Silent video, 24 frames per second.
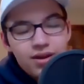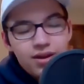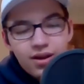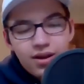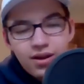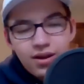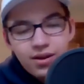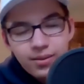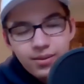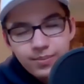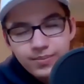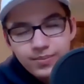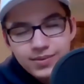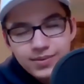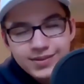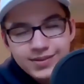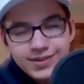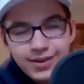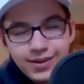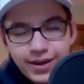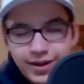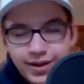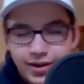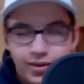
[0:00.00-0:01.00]
So
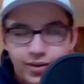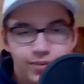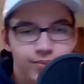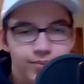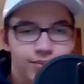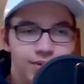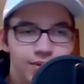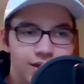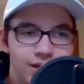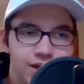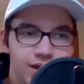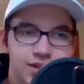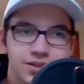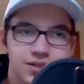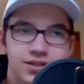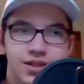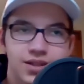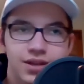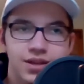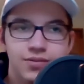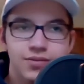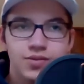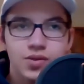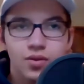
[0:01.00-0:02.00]
I don't know. It
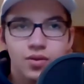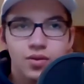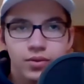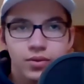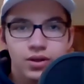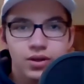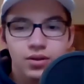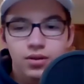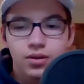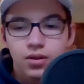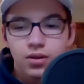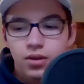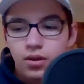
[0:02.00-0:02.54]
was a little weird.